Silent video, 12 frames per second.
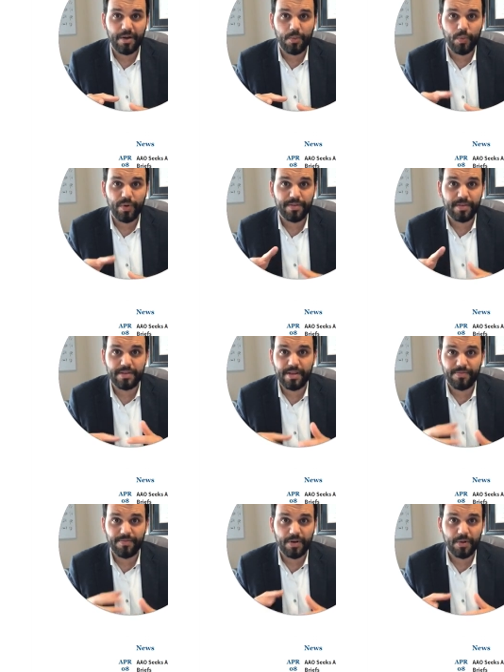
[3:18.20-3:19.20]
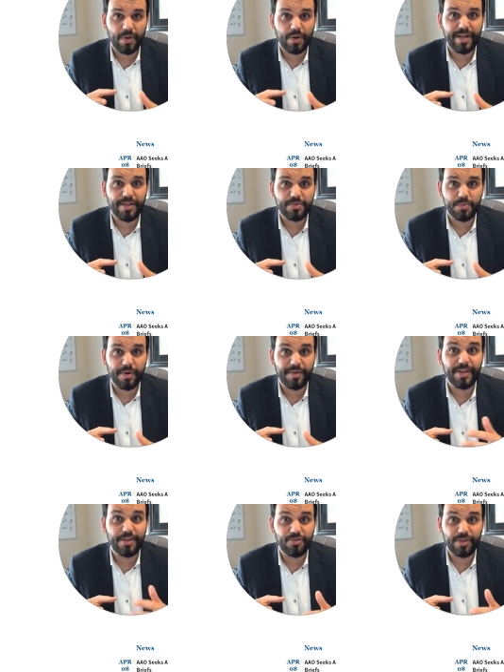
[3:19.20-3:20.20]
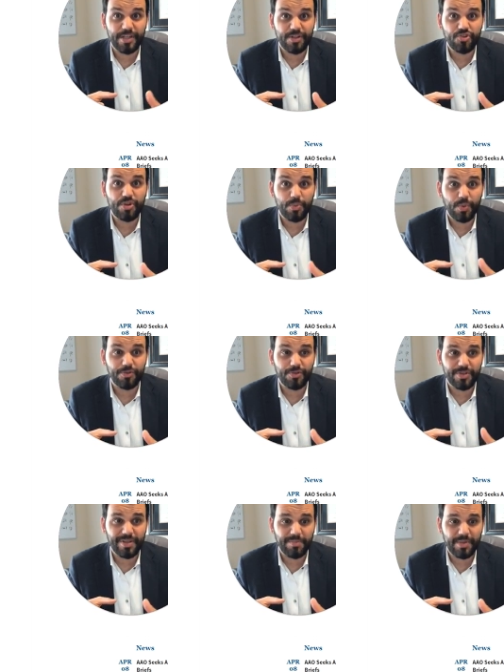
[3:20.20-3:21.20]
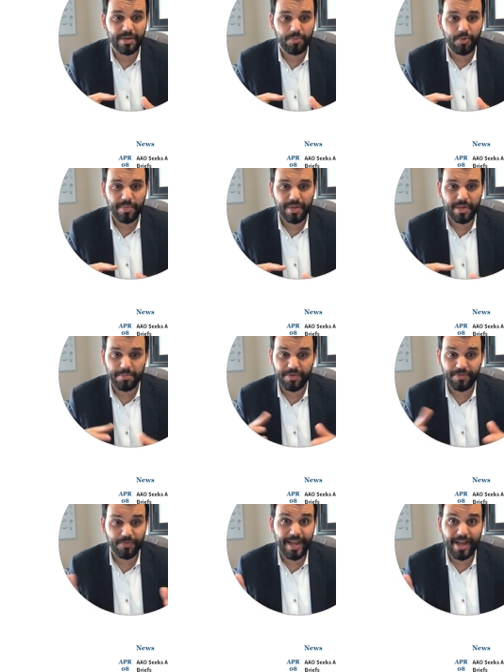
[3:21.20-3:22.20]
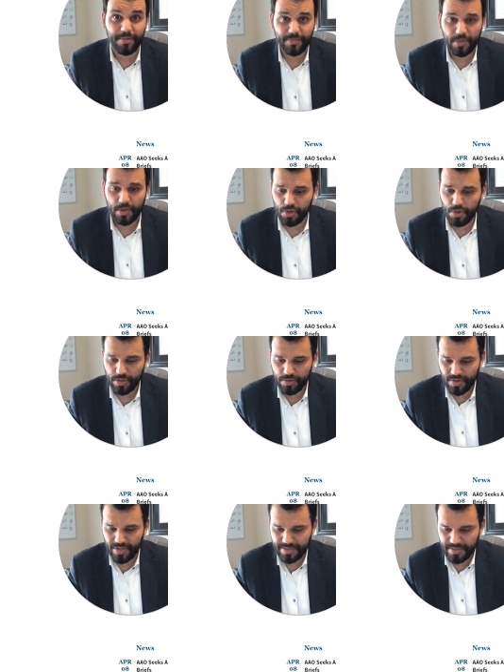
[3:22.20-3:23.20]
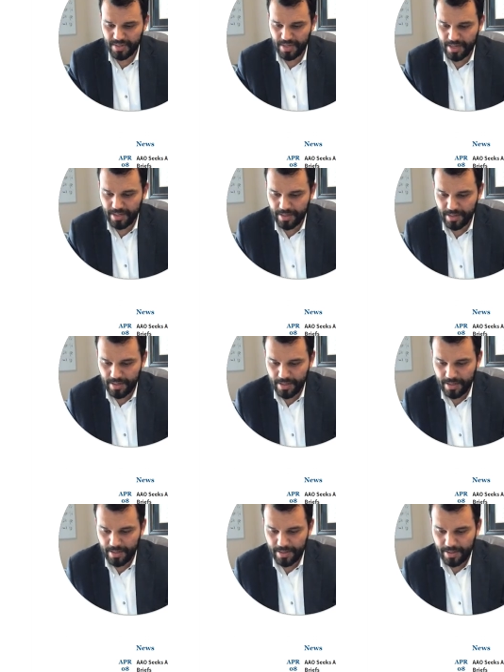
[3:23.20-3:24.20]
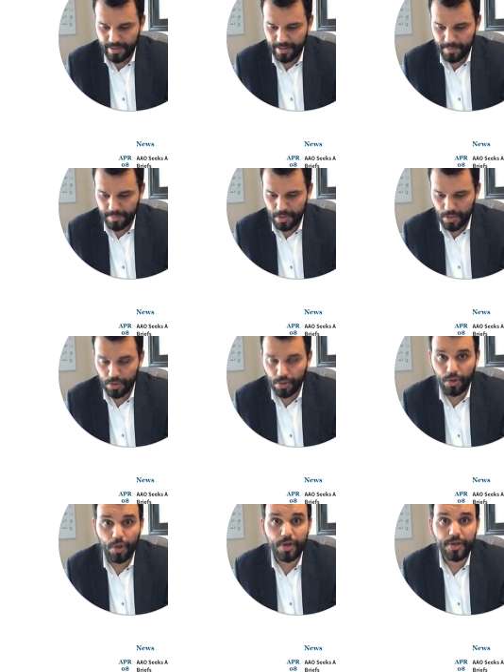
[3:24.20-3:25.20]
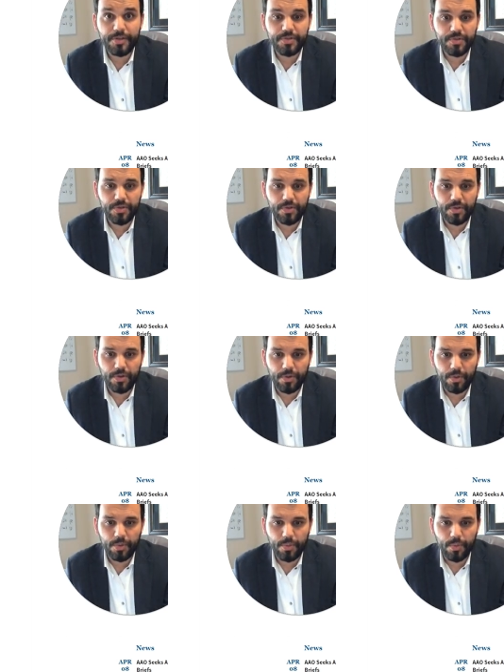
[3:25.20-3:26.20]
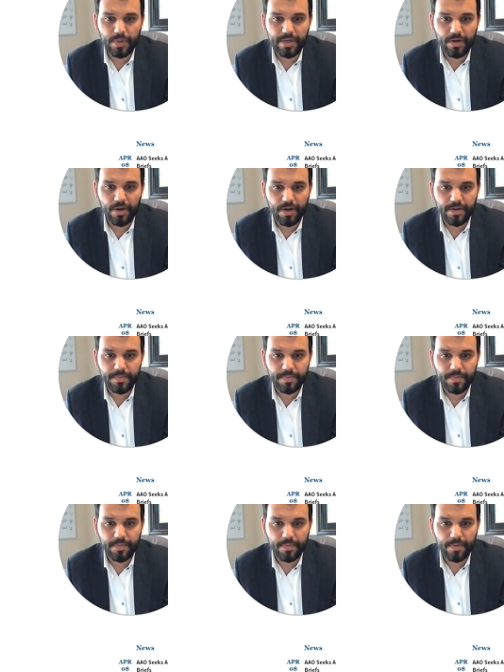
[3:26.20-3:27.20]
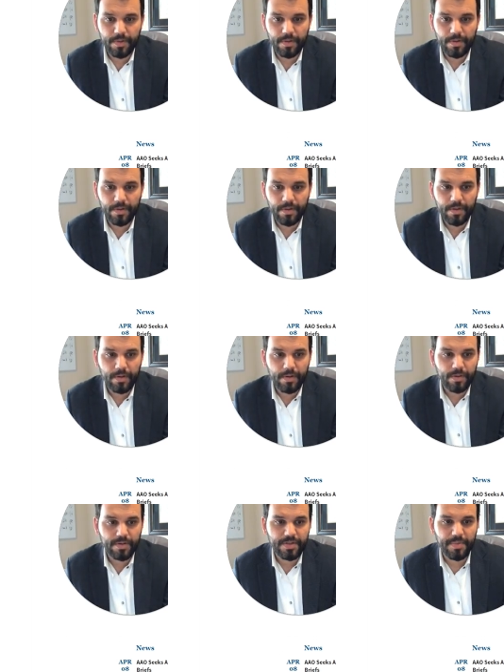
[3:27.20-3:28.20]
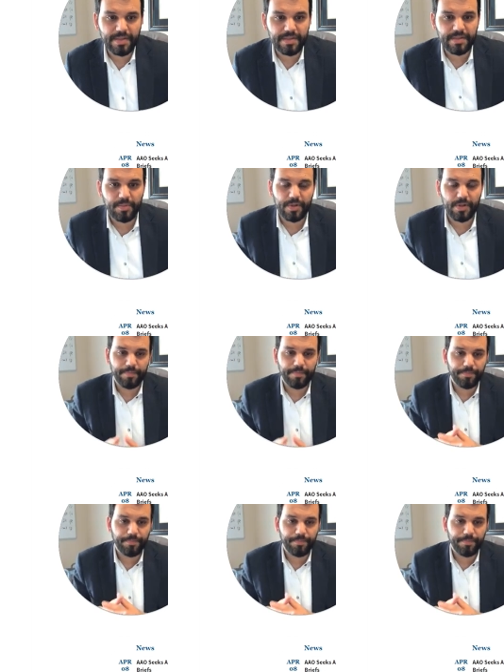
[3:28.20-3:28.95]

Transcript: with different requests where eventually she will just give me an appointment. But for now, you can just say lost green card or something similar.